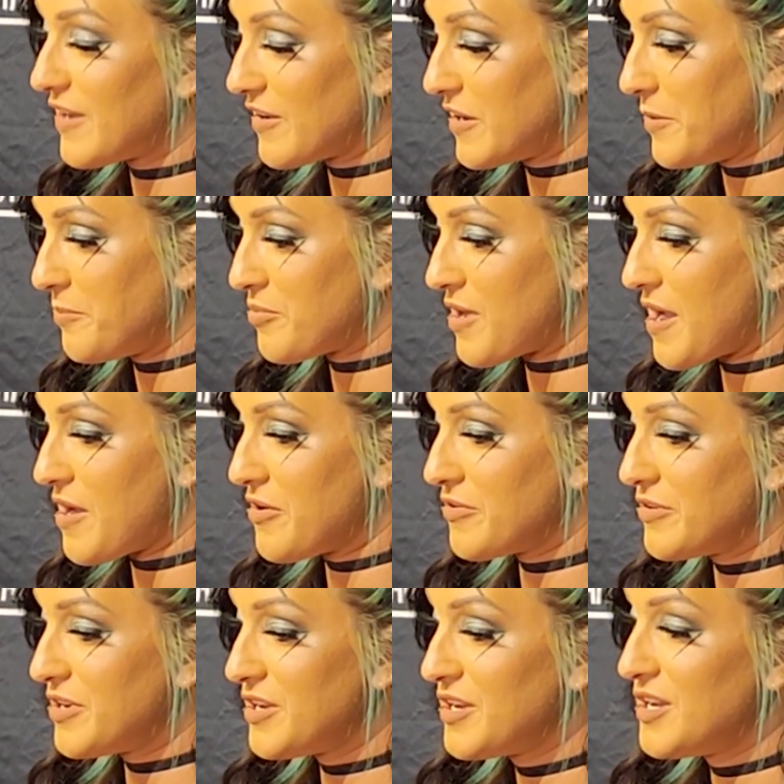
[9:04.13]
very
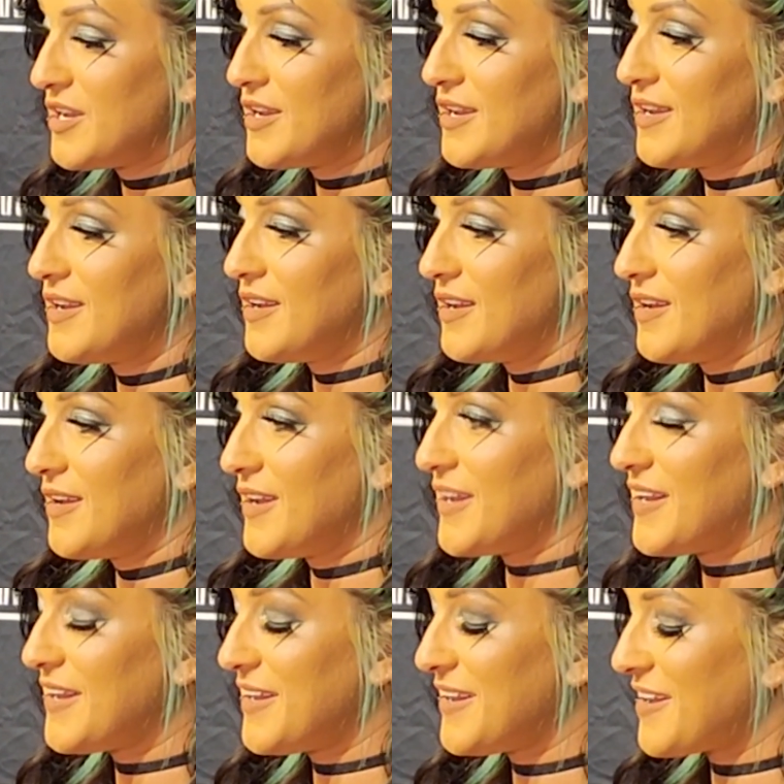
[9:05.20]
proud
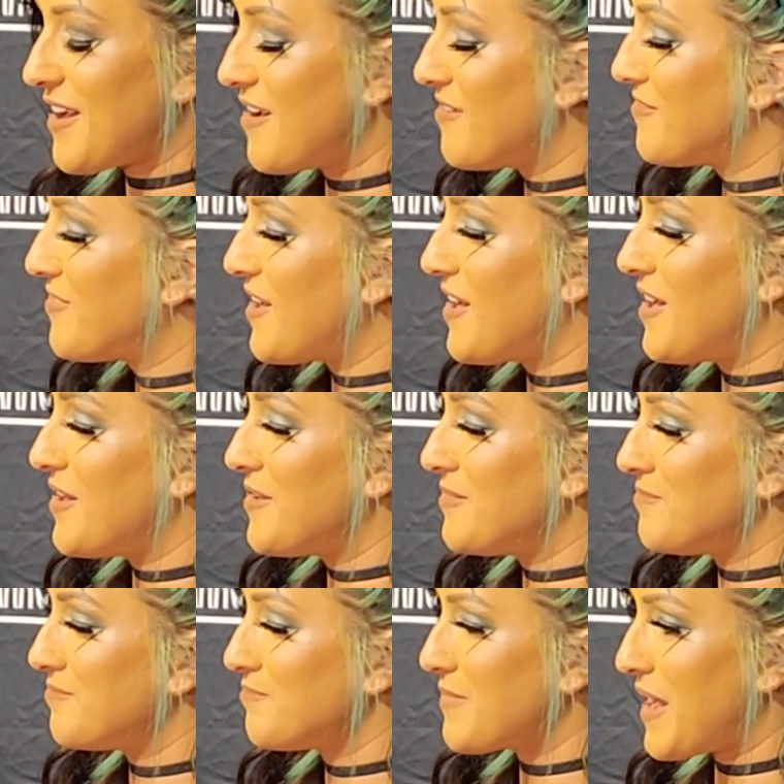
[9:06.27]
of
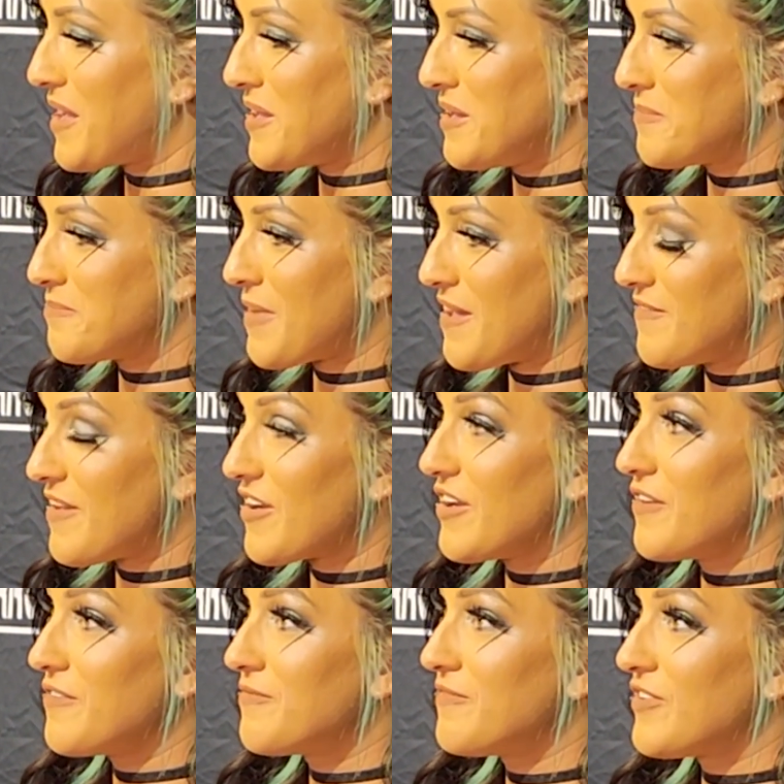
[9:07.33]
my
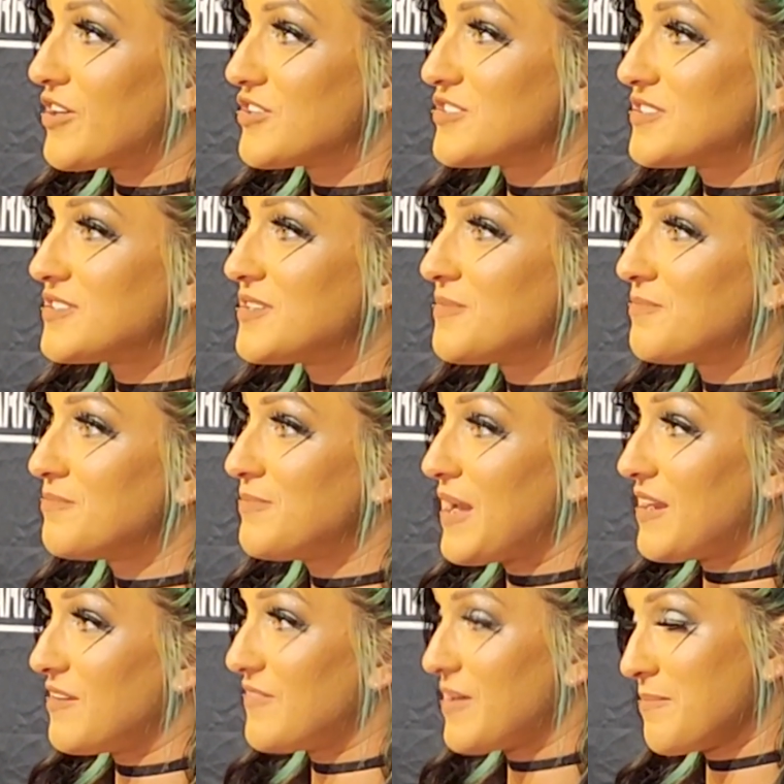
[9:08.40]
very first
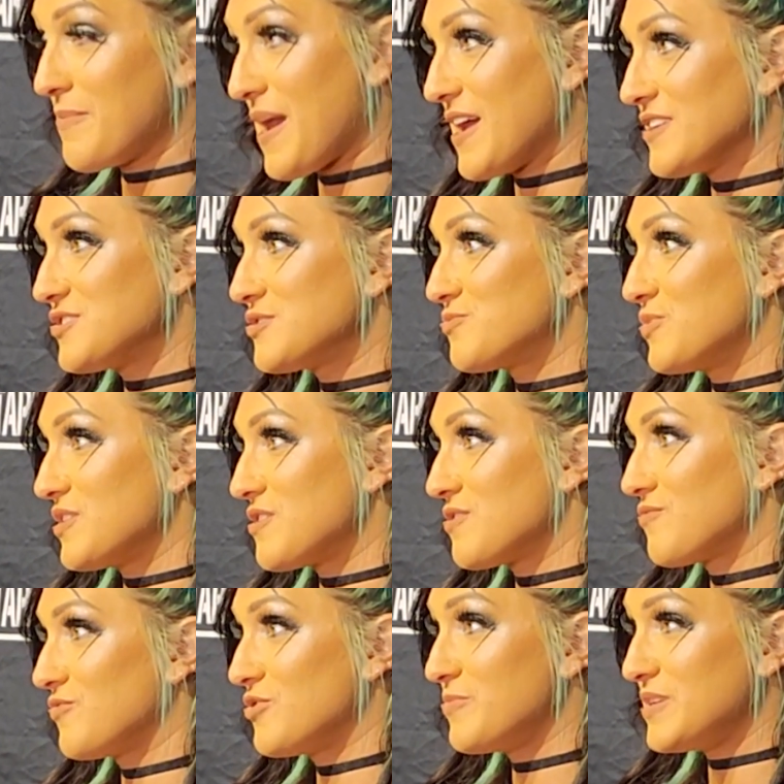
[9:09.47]
main event match with
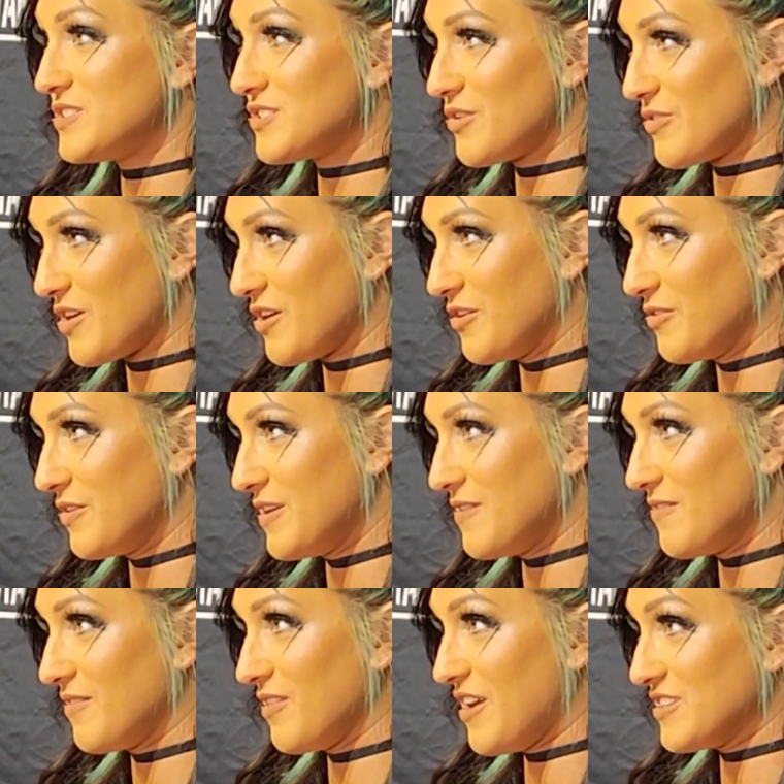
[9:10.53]
Ruby Soho
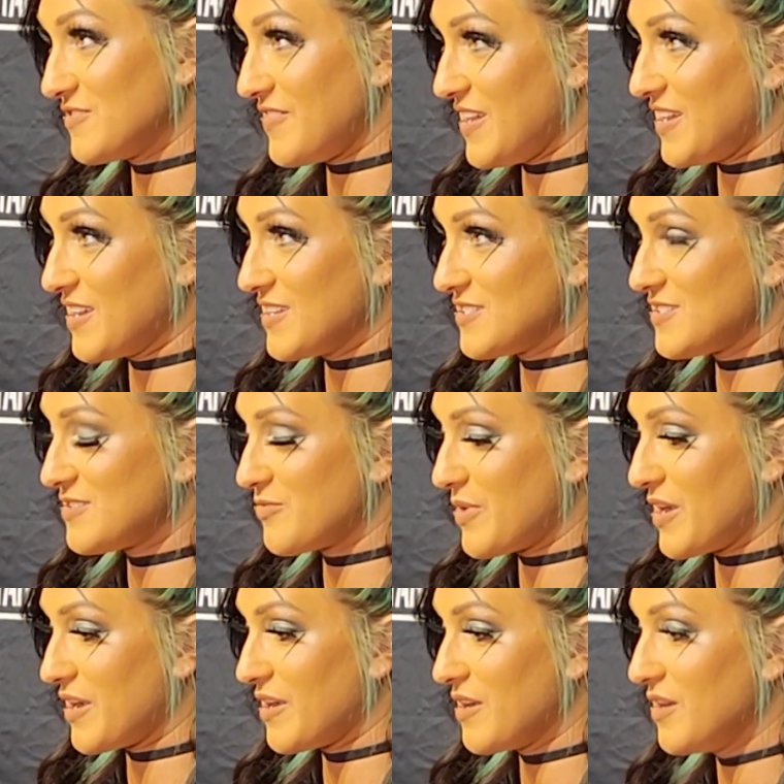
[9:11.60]
in Las Vegas,
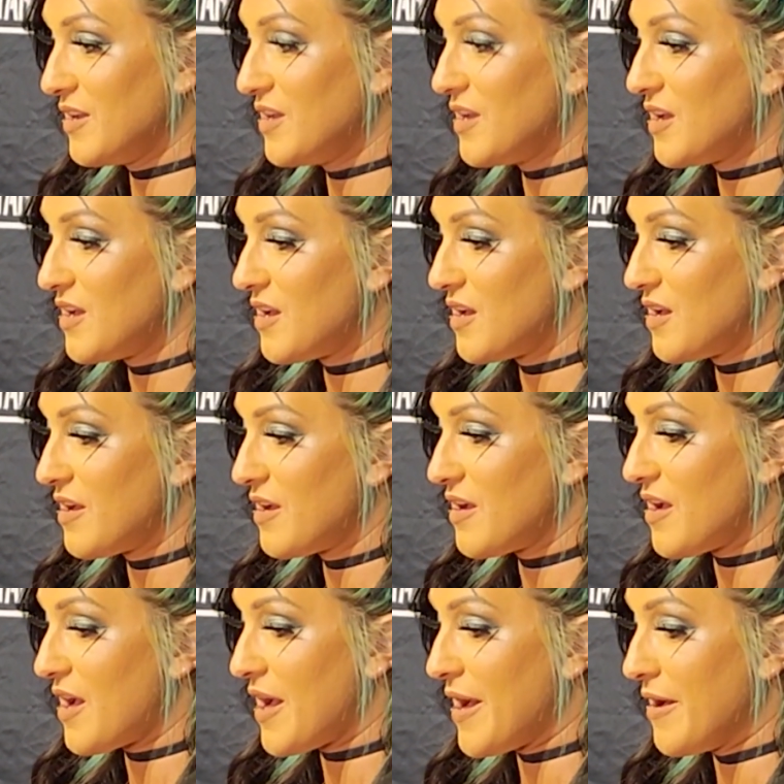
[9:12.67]
where
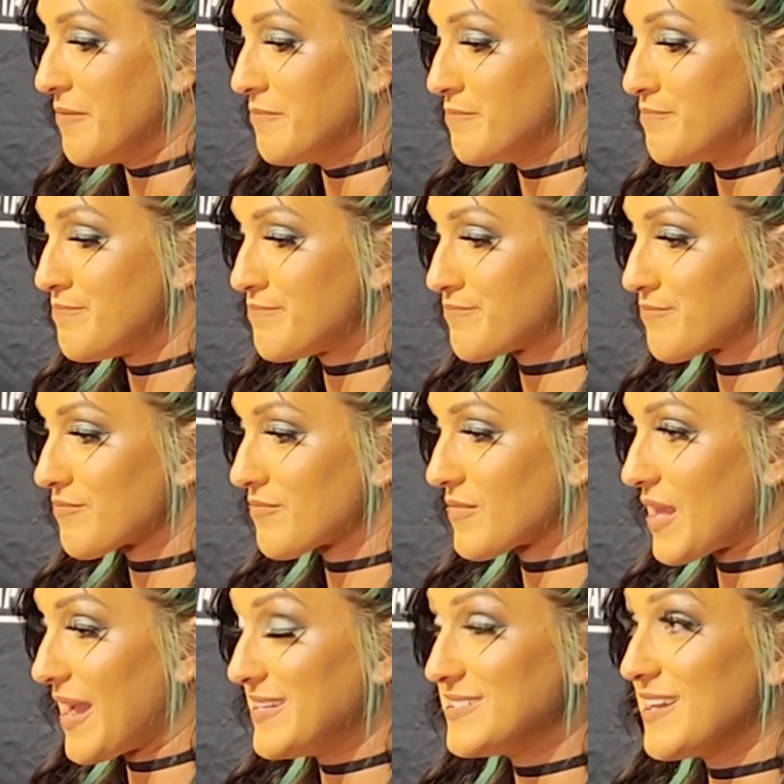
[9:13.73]
I
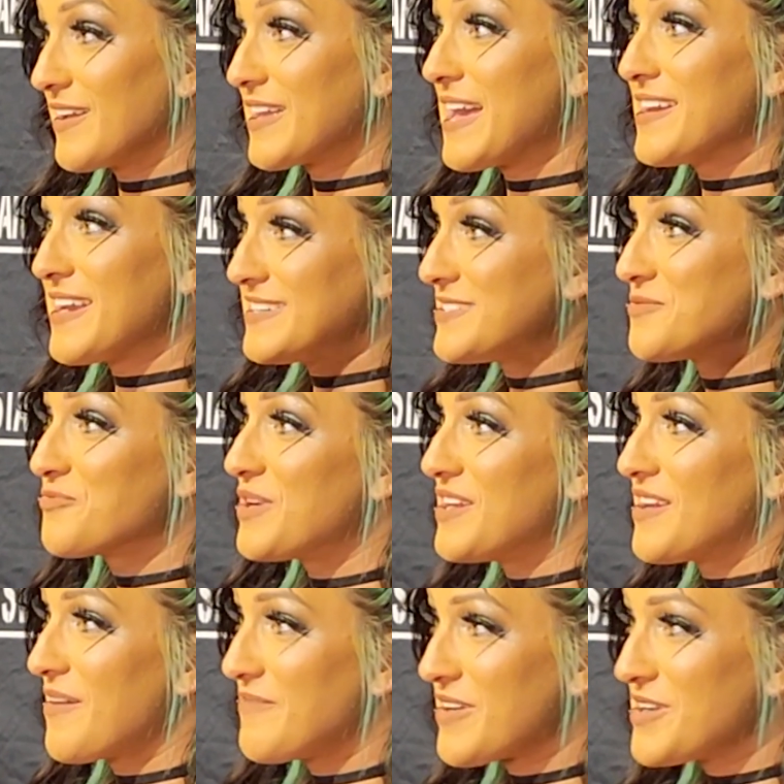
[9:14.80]
didn't
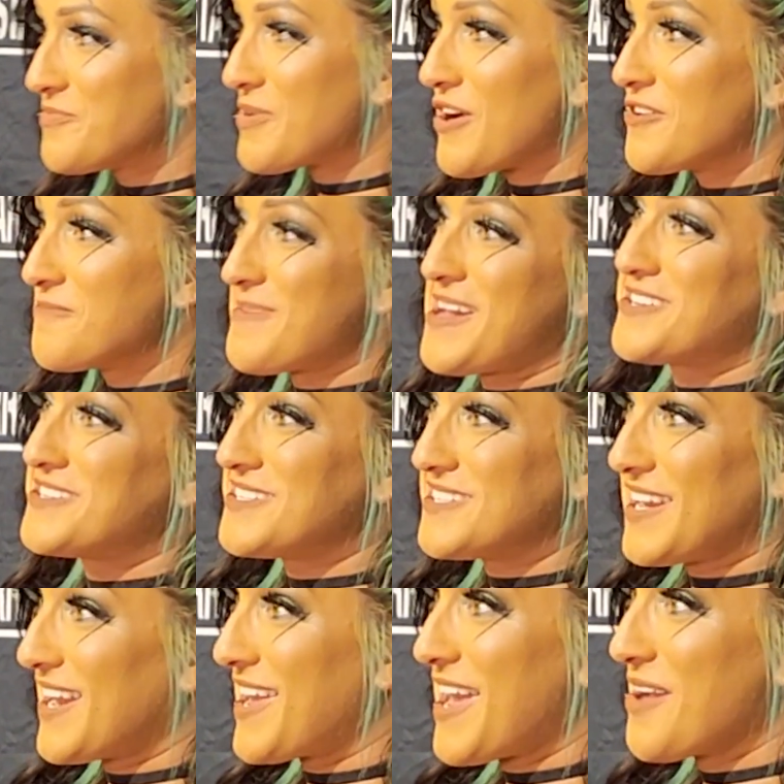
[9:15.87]
win. I'm very proud of matches
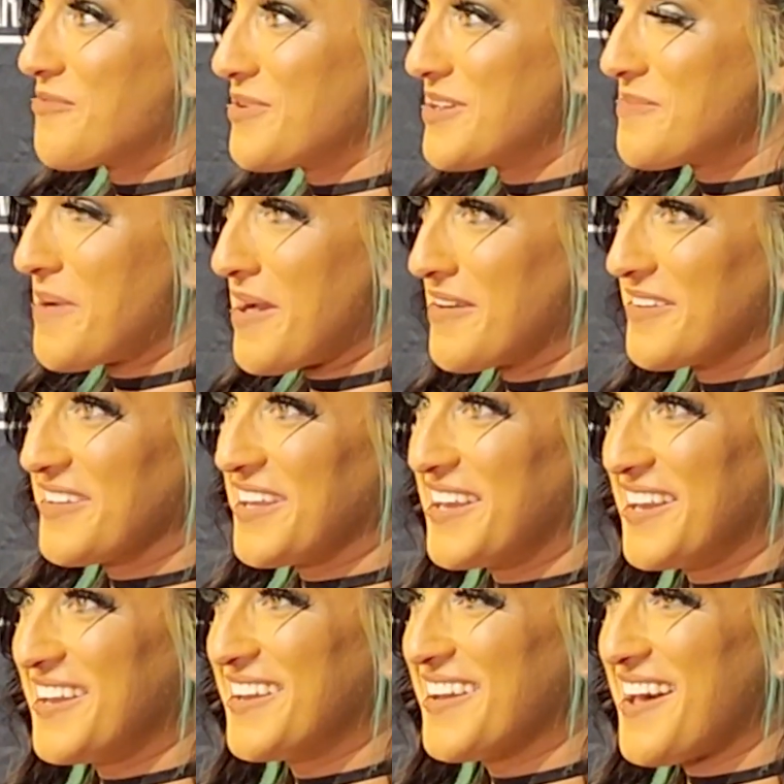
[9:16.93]
that I can't win,
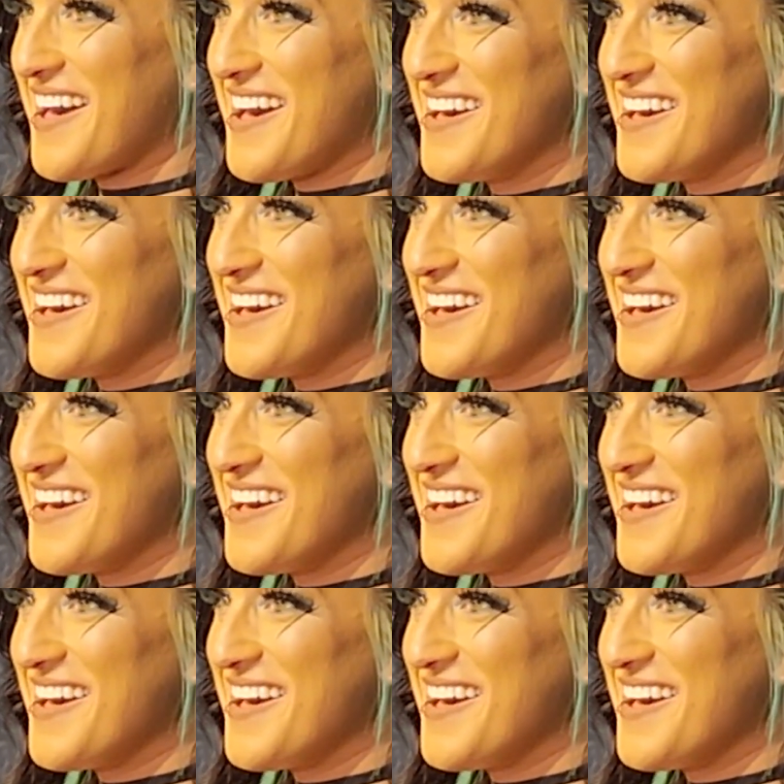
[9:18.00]
apparently.